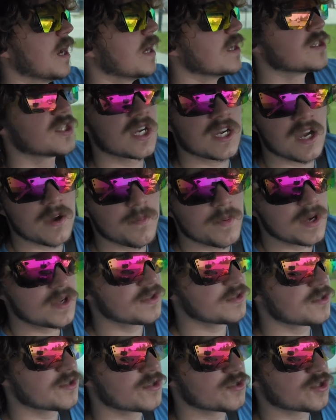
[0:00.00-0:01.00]
Check out my
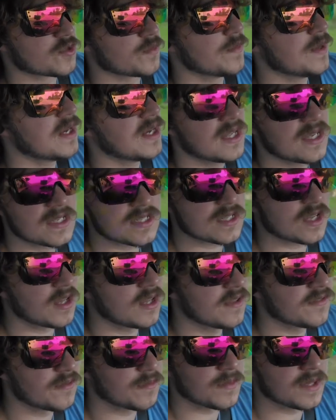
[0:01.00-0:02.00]
other social medias. I'll
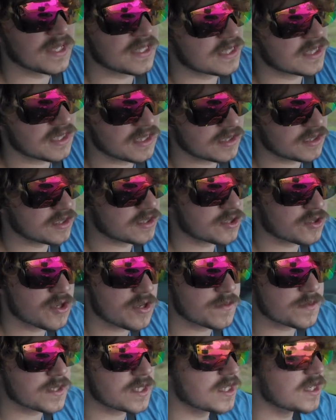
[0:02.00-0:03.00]
leave them linked in the
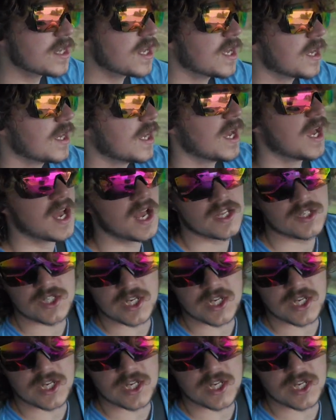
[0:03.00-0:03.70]
description.